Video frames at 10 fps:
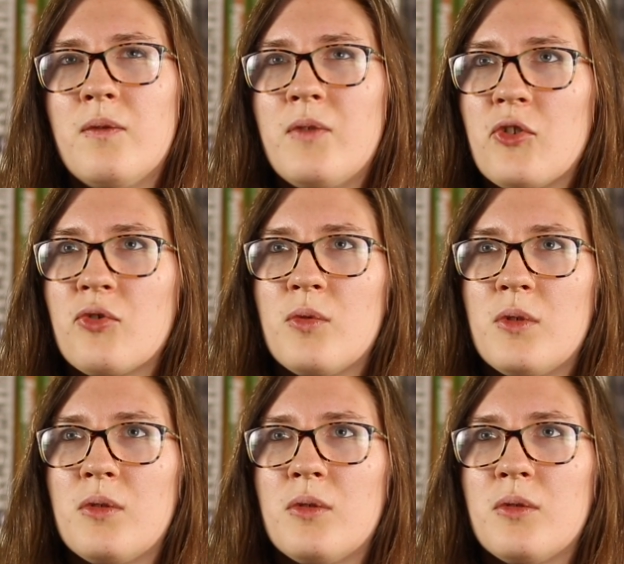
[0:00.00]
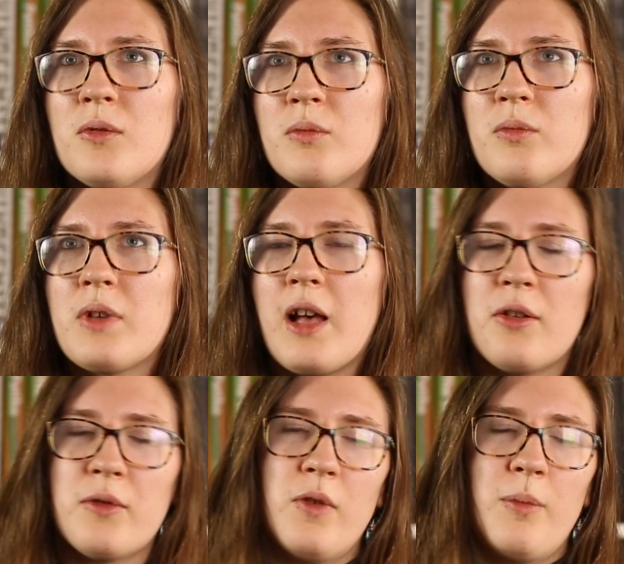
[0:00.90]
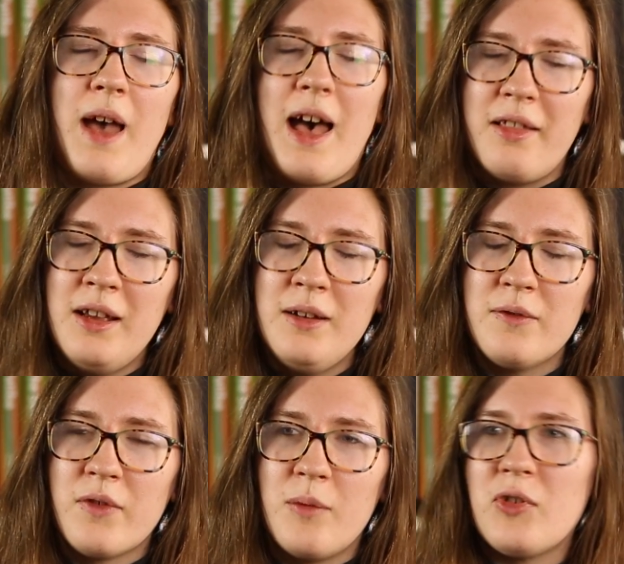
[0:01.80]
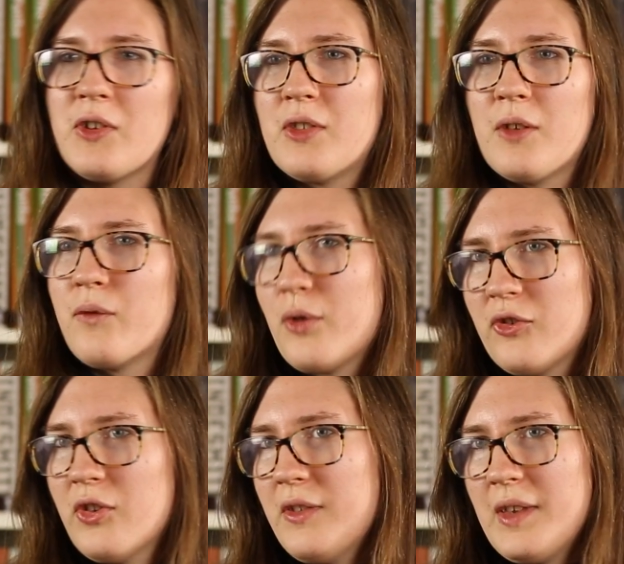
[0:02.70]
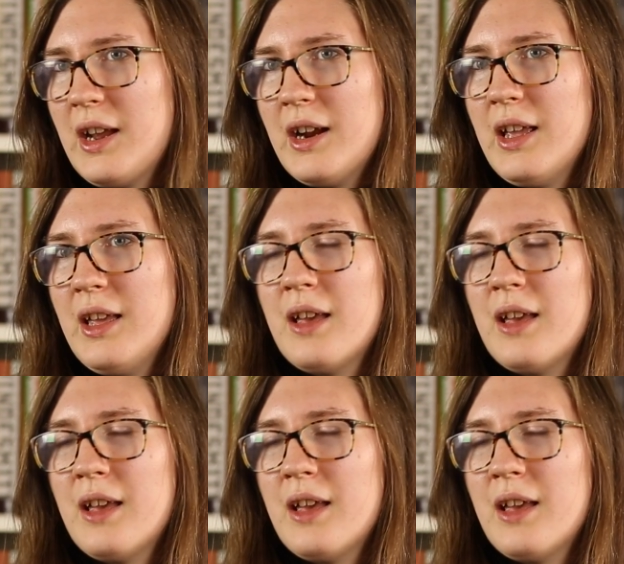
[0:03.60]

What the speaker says: visual, colorful palette from just the fortress area.